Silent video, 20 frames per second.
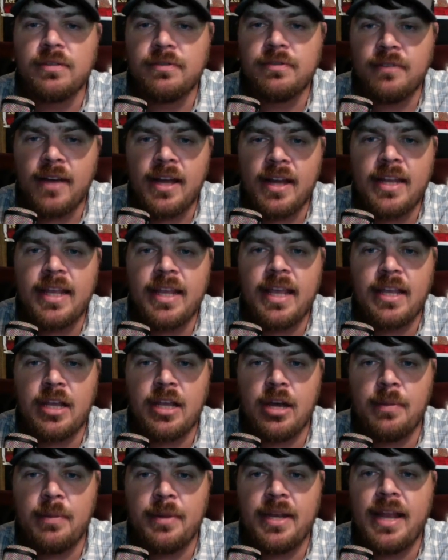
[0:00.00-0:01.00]
finding a
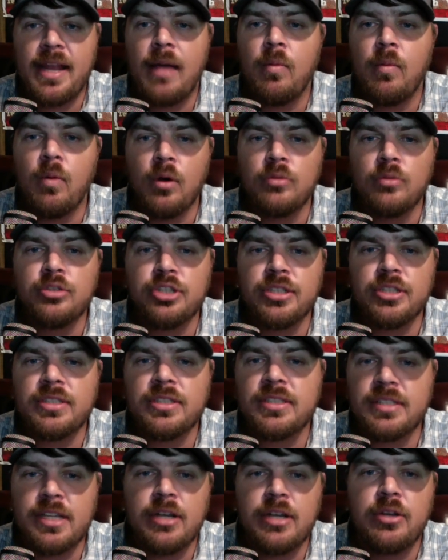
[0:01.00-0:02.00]
company that won't
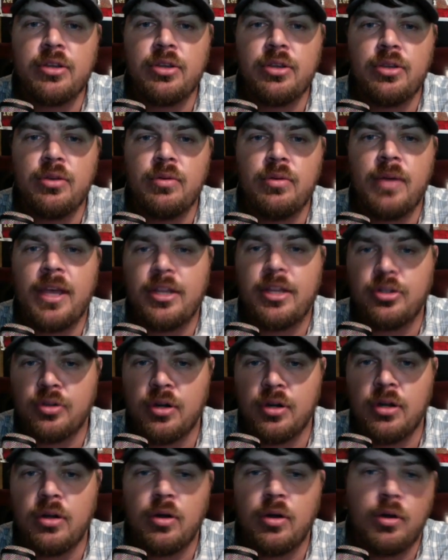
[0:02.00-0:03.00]
just sell you a
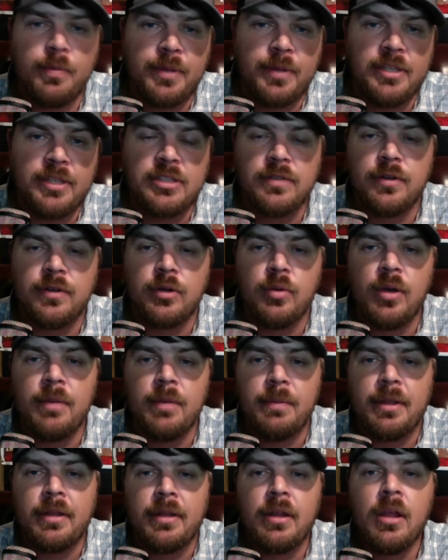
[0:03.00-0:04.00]
truck or a piece of
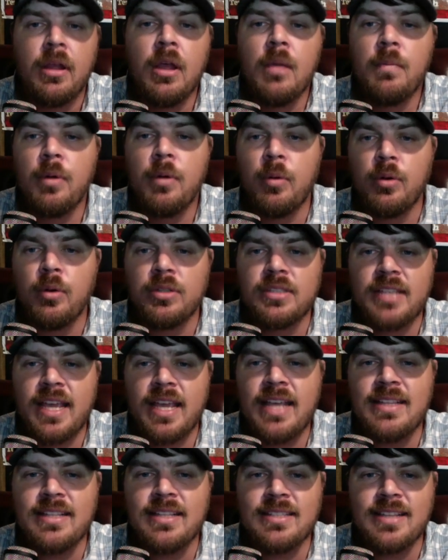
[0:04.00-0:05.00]
equipment, but will
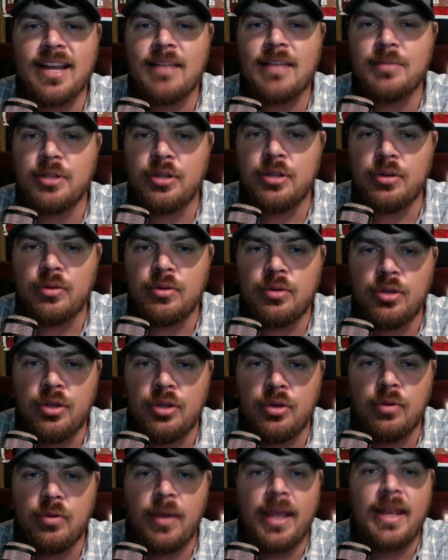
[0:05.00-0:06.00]
take the time to know
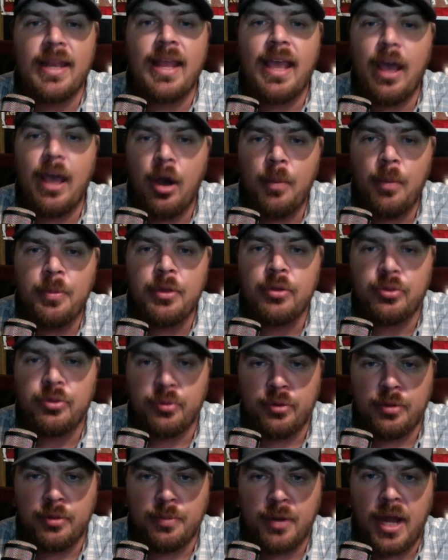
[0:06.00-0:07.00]
you and help you through
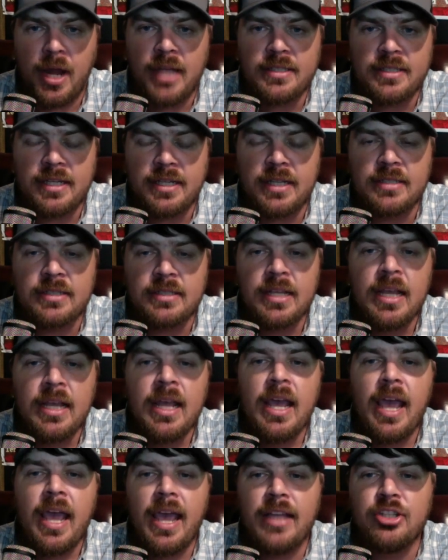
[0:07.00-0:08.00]
the process
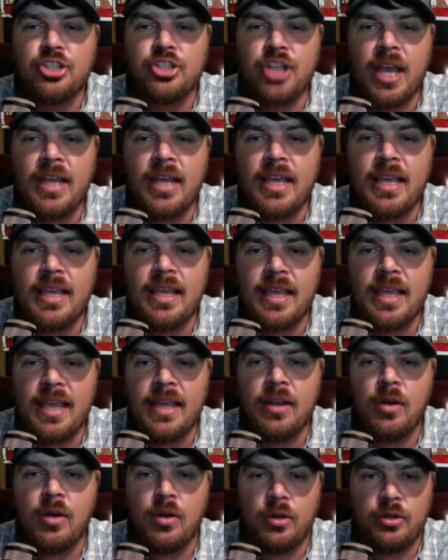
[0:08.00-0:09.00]
and checking
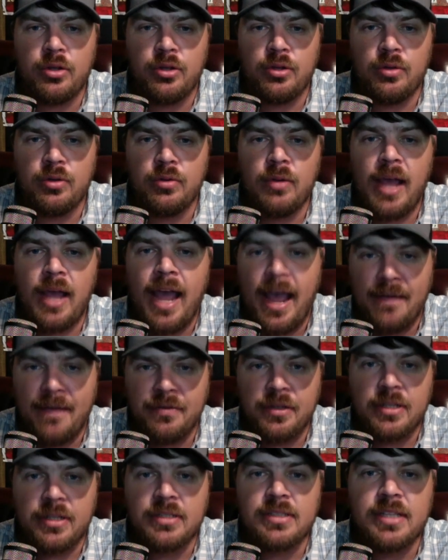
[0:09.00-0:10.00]
in on you
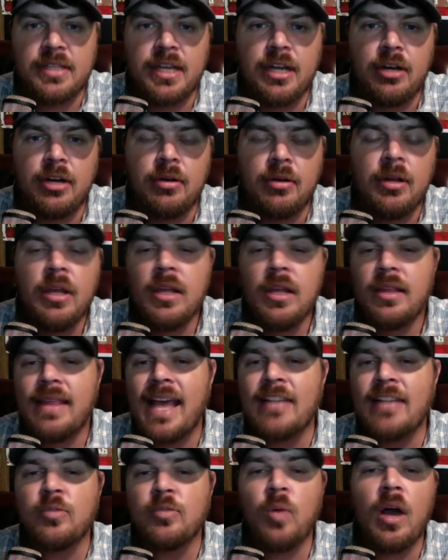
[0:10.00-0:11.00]
after the sale.
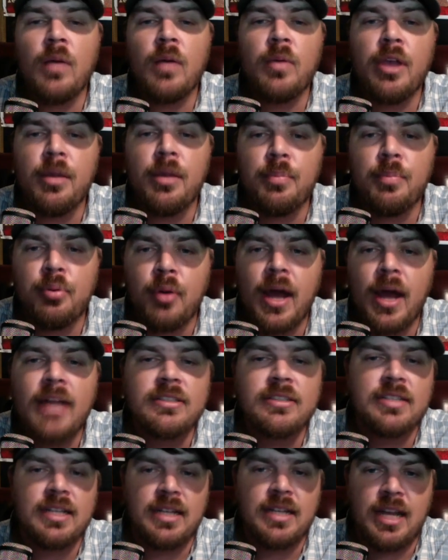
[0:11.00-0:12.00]
That's why we are proud
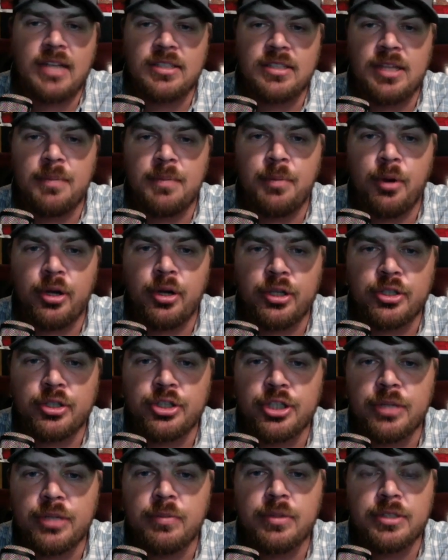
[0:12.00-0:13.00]
to announce our
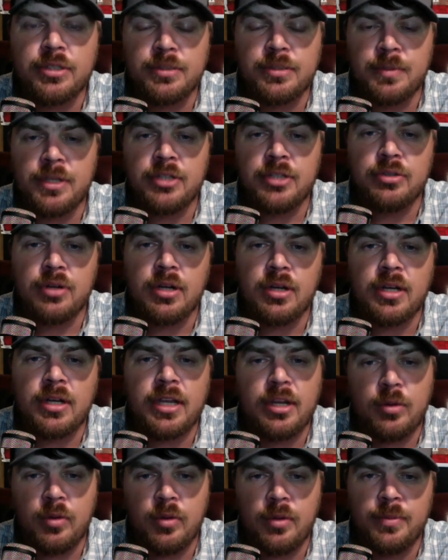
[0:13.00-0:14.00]
partnership with Smith Truck and
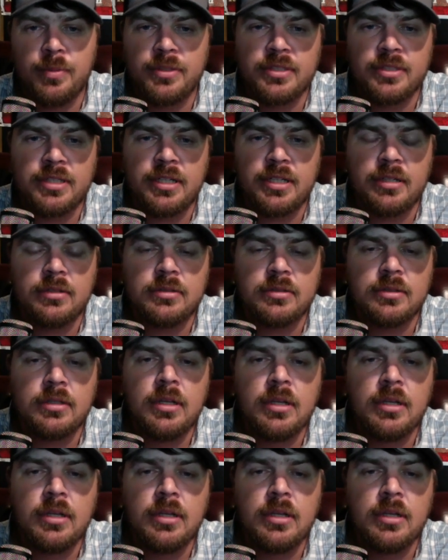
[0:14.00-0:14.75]
Equipment Sales.